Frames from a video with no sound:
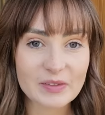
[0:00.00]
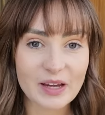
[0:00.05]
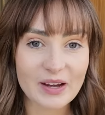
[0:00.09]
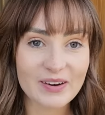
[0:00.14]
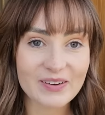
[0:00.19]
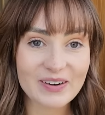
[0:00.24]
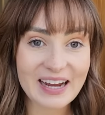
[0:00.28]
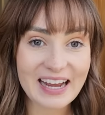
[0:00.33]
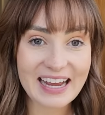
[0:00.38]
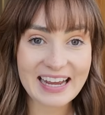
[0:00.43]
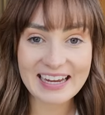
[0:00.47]

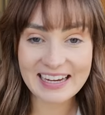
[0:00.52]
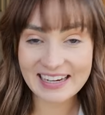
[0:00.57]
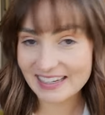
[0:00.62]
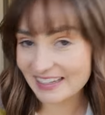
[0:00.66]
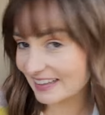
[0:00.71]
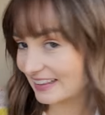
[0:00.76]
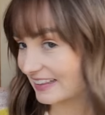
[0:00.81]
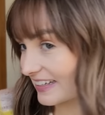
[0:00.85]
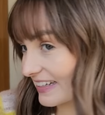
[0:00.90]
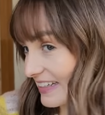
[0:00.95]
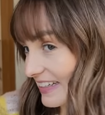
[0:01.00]

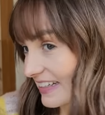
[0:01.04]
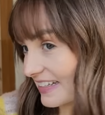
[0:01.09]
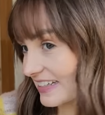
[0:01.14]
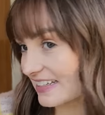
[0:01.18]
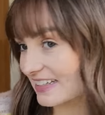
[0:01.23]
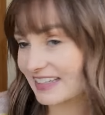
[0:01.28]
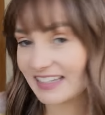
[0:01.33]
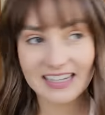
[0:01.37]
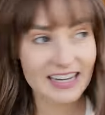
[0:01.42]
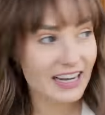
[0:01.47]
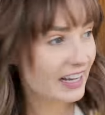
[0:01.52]
Okay, this
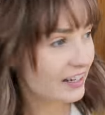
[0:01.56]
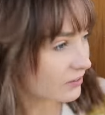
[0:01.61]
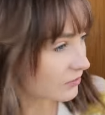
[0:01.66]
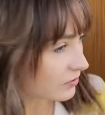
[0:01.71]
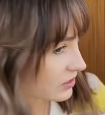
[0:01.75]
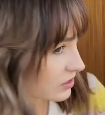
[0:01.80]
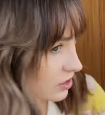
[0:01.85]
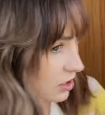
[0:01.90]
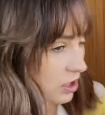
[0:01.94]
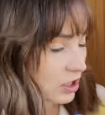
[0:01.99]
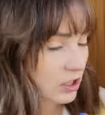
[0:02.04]
is the end
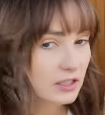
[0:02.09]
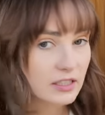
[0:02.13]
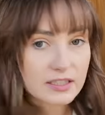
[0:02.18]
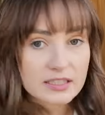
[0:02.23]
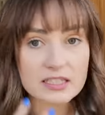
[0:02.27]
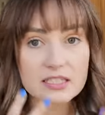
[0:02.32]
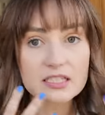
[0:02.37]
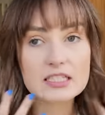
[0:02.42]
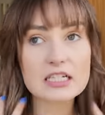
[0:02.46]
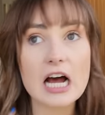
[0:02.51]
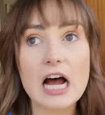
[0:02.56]
result, like
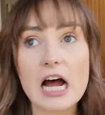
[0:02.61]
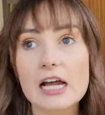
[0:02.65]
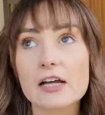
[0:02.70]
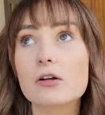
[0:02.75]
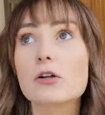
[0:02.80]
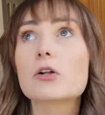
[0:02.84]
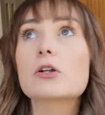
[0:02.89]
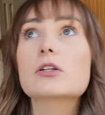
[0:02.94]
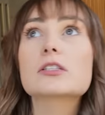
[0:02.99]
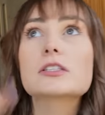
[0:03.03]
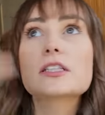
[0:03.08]

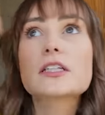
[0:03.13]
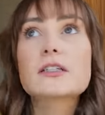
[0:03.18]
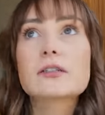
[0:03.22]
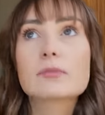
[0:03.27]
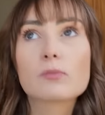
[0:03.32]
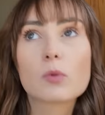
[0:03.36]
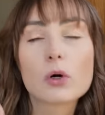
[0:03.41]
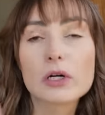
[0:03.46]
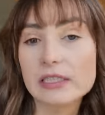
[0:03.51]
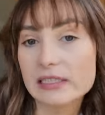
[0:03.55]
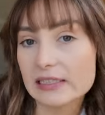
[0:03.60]
styled in
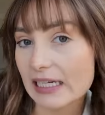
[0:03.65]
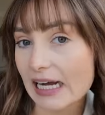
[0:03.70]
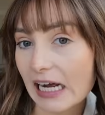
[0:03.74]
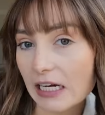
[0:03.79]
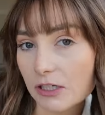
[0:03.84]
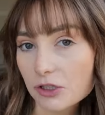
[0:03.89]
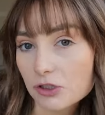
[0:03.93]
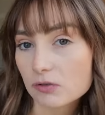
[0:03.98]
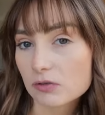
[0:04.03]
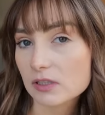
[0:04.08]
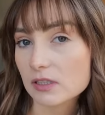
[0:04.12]
more
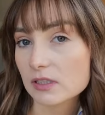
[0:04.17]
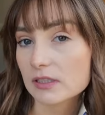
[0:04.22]
natural